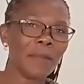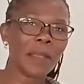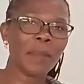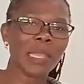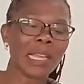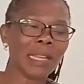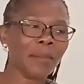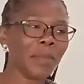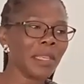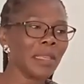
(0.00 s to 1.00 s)
maybe they
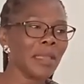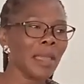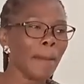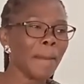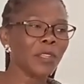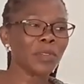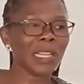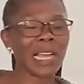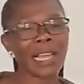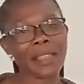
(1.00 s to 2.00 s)
can be
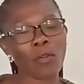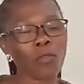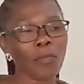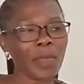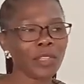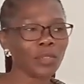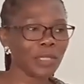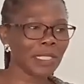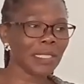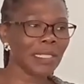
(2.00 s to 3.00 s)
mentioning other
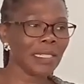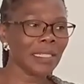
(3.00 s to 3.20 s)
occupations